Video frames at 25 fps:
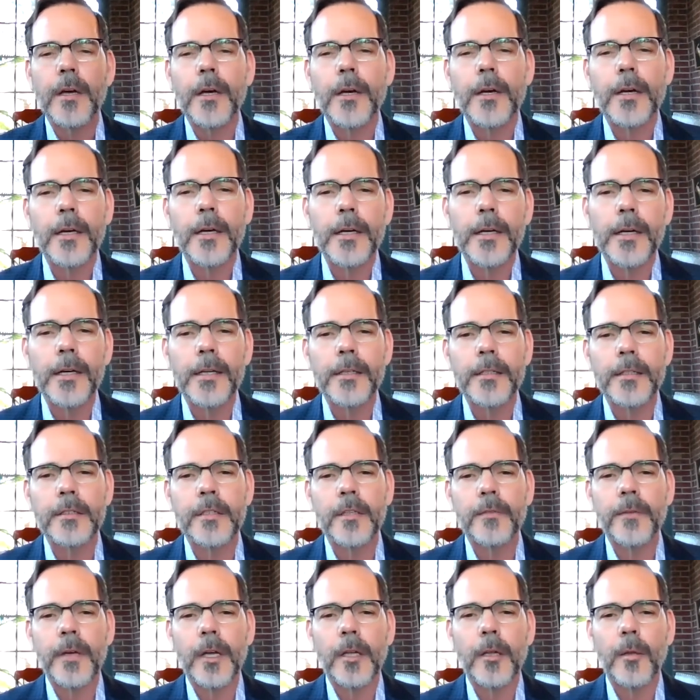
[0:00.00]
uh,
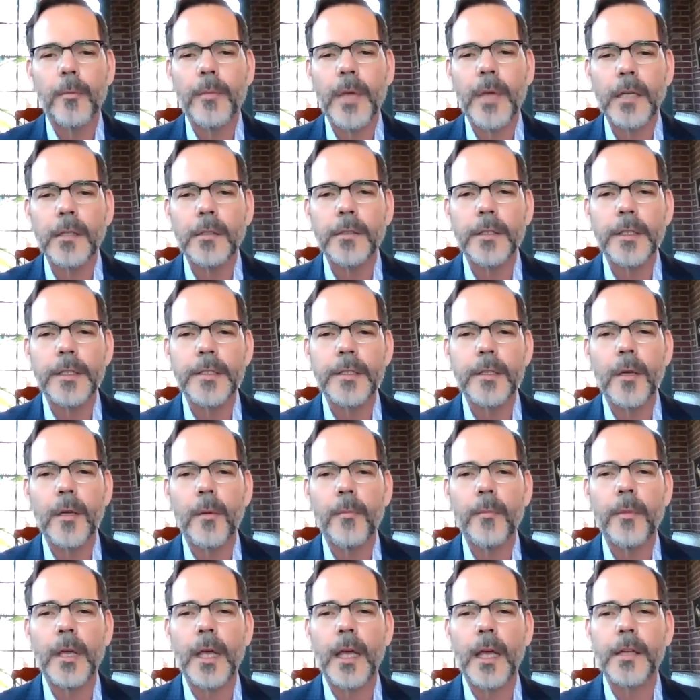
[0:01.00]

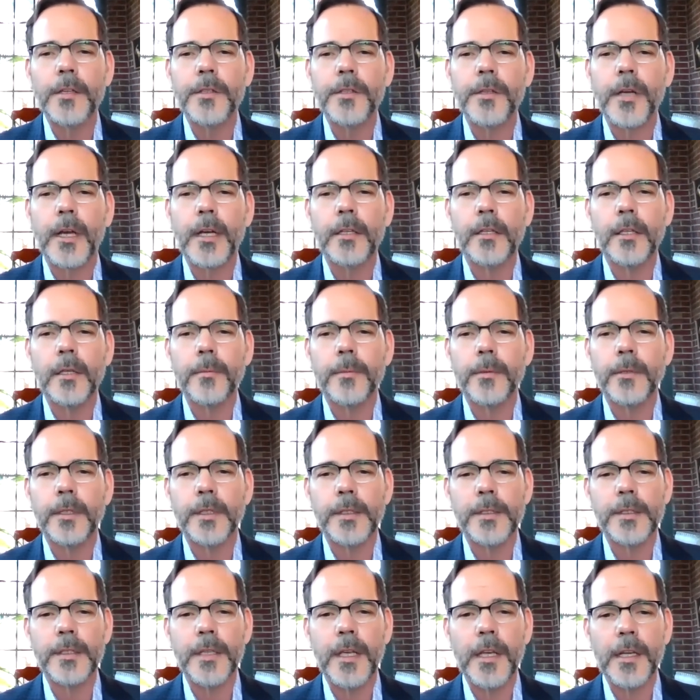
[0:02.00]
developmentalism and trade
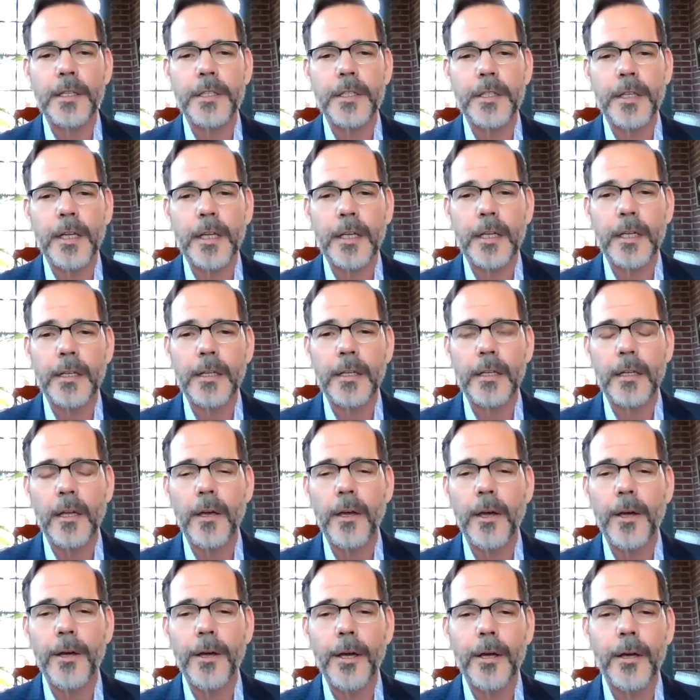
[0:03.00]
liberalization
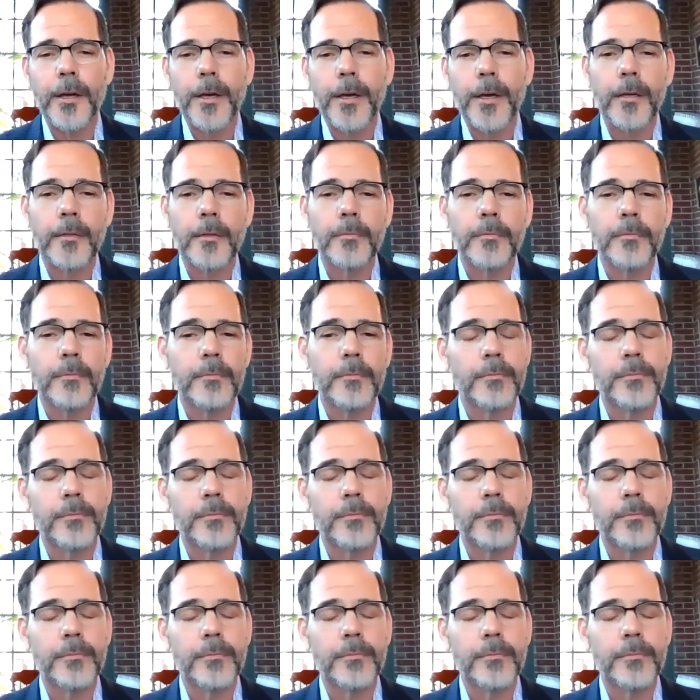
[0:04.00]
uh,